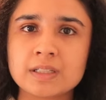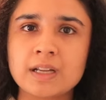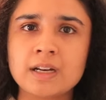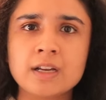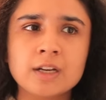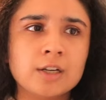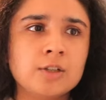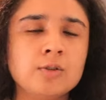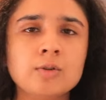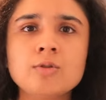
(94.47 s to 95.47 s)
and then
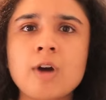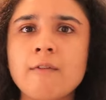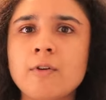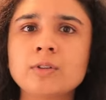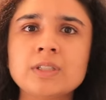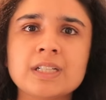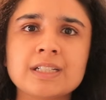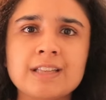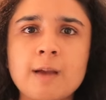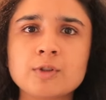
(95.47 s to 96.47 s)
you know you have all these
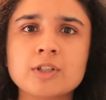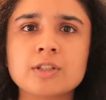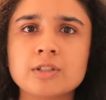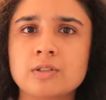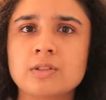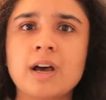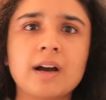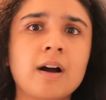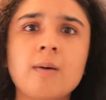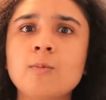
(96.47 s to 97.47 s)
exceptions
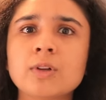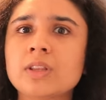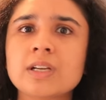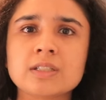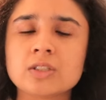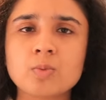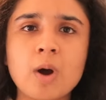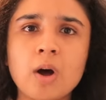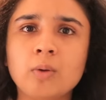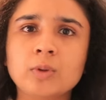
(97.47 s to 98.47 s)
that come with things as
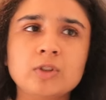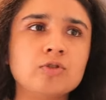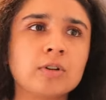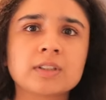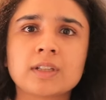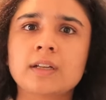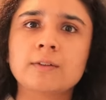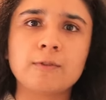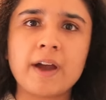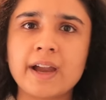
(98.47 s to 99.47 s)
well with drug side
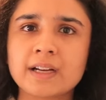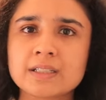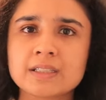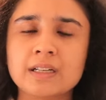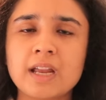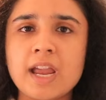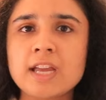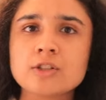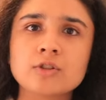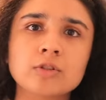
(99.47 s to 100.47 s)
effects and
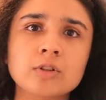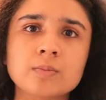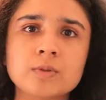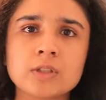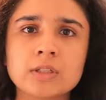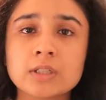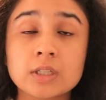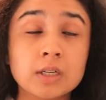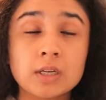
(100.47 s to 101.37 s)
age groups and